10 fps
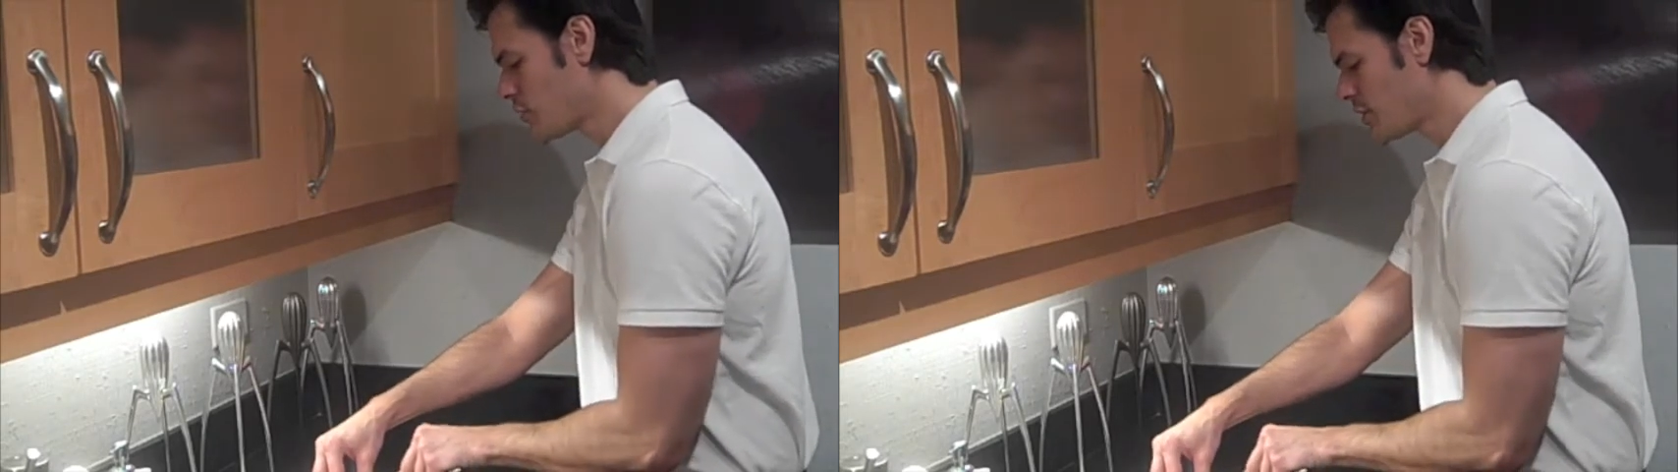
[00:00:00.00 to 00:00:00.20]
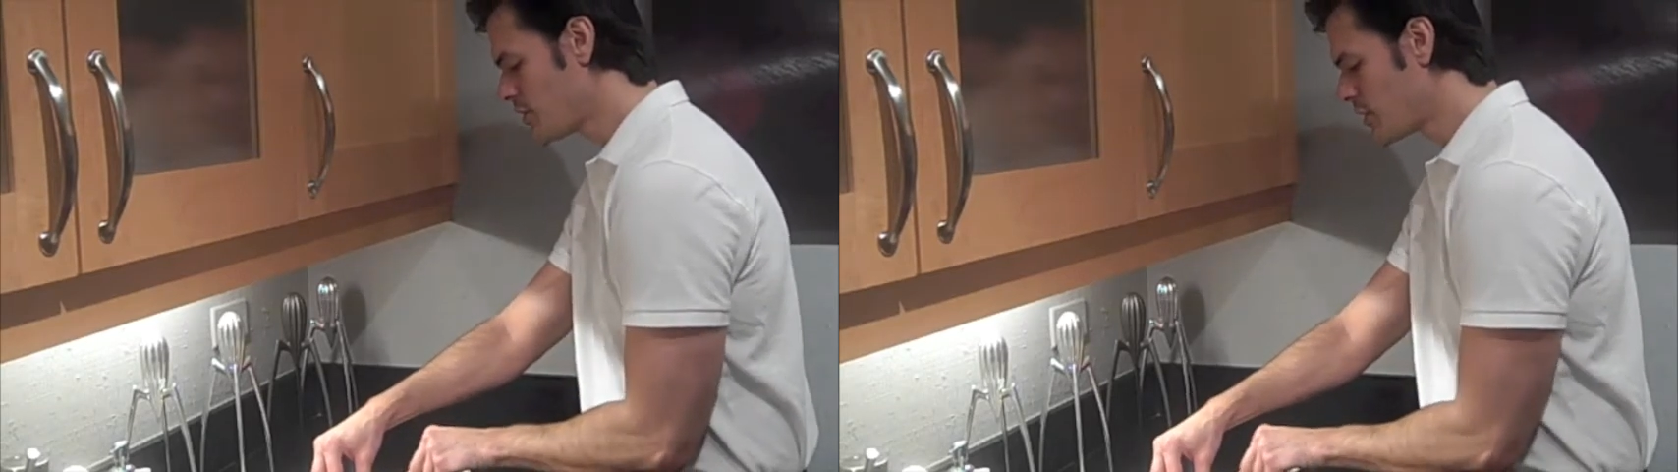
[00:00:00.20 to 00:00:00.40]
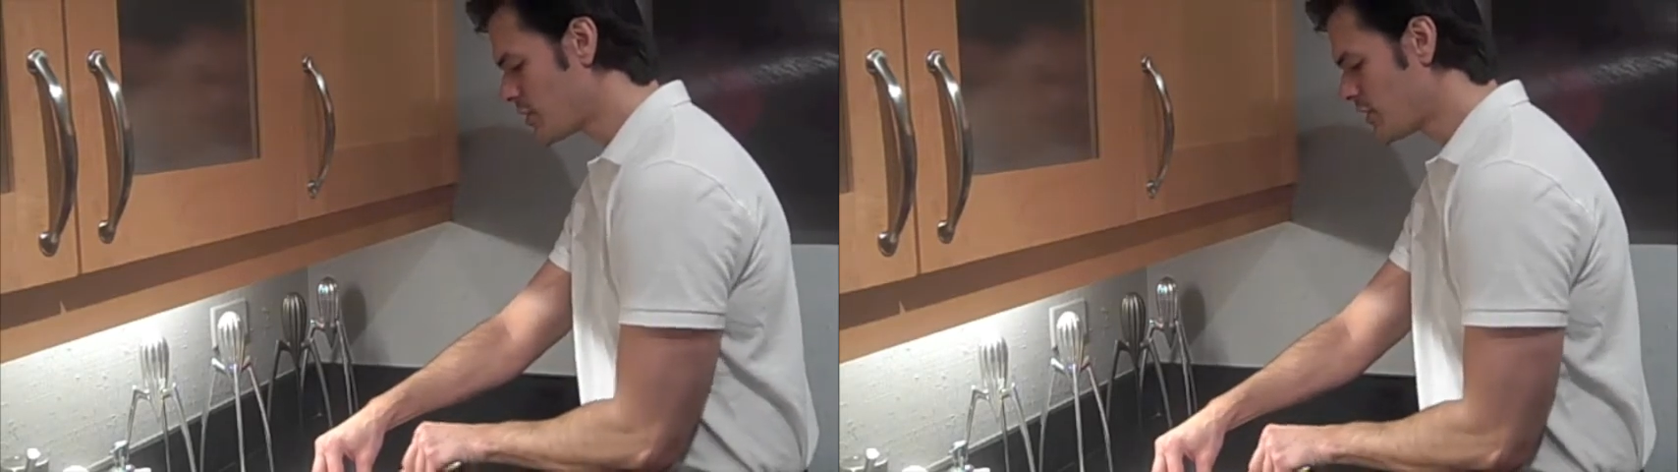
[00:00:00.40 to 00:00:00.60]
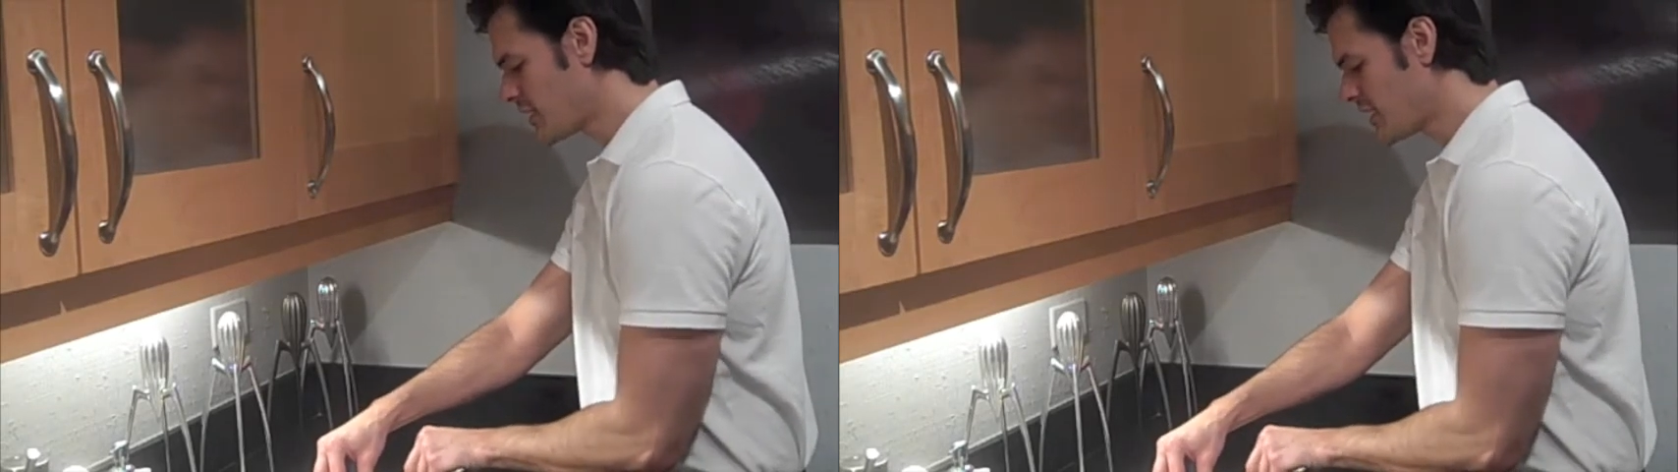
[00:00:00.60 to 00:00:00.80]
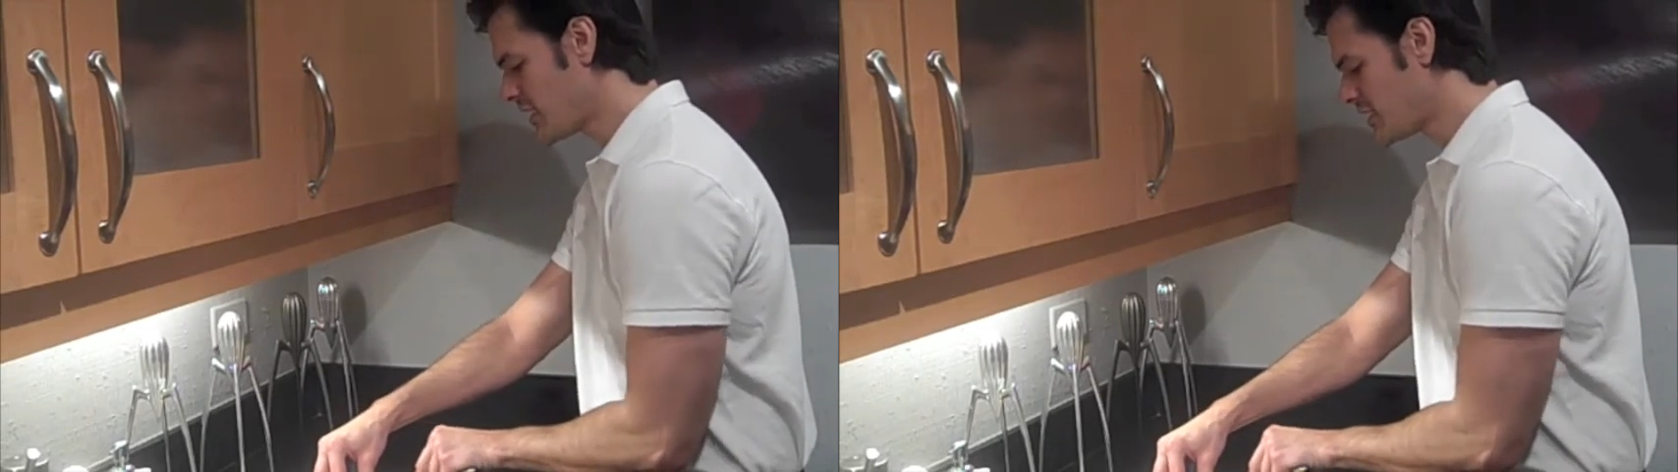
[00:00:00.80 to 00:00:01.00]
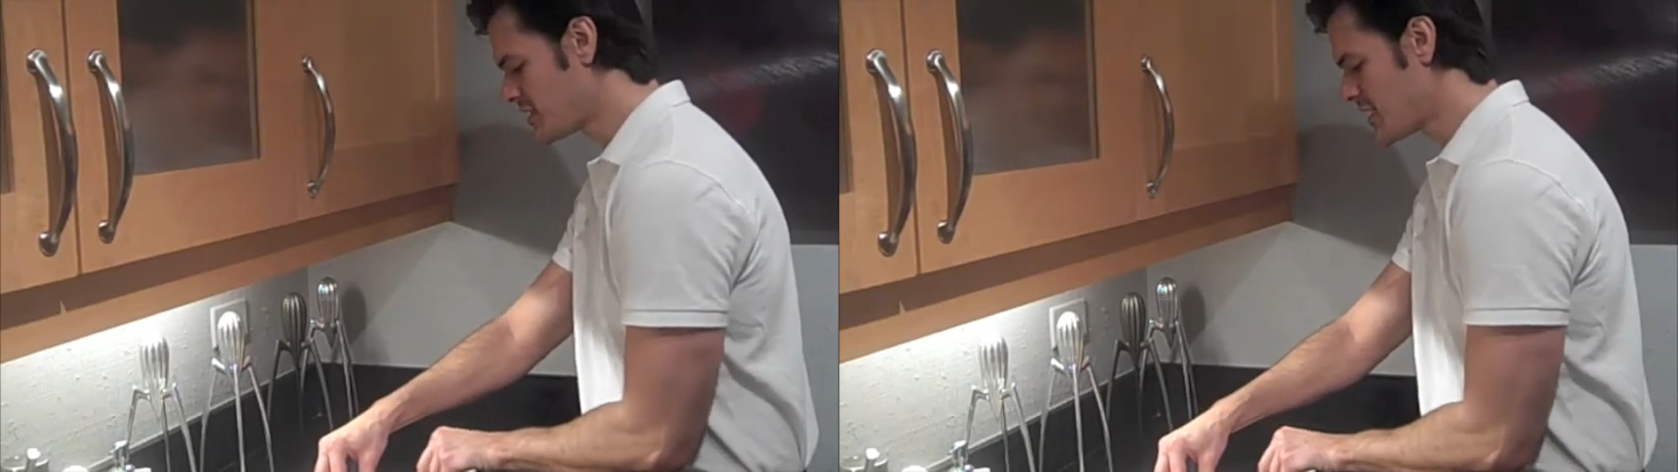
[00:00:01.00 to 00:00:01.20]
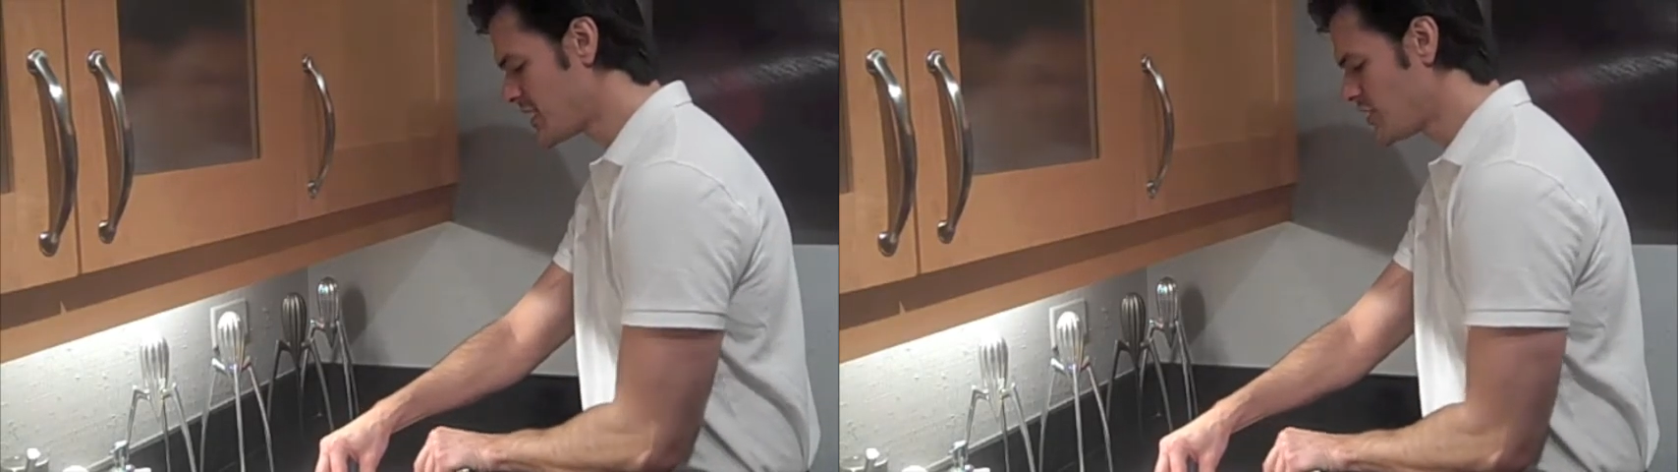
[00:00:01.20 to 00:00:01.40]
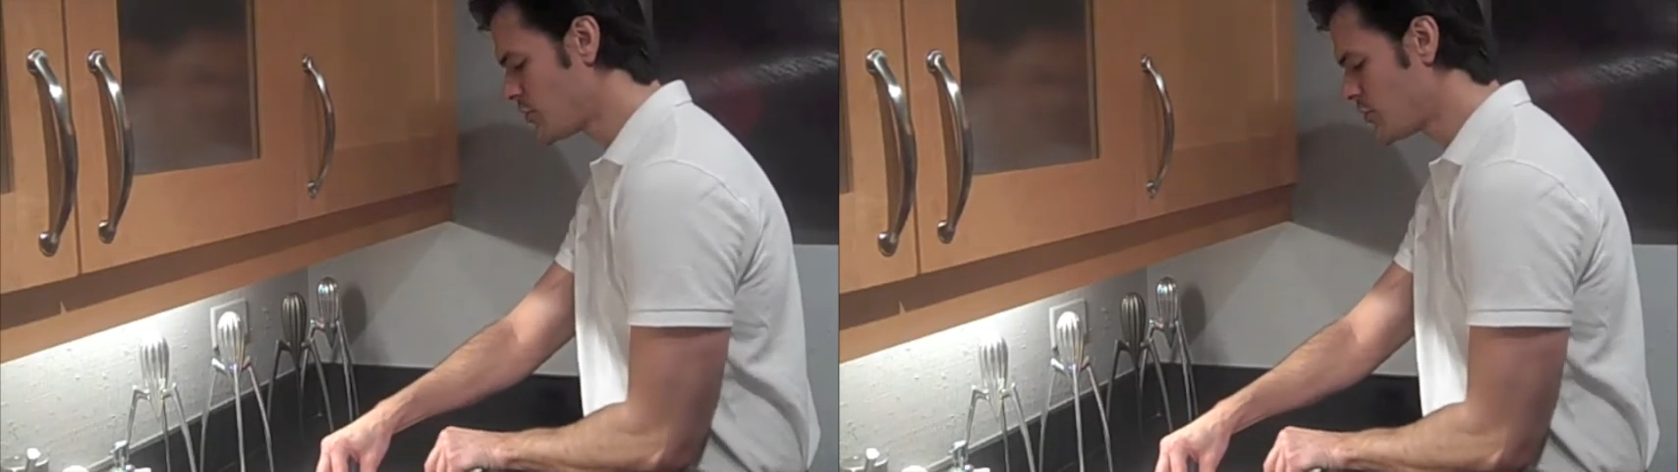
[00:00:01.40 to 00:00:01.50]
when you go to get it done,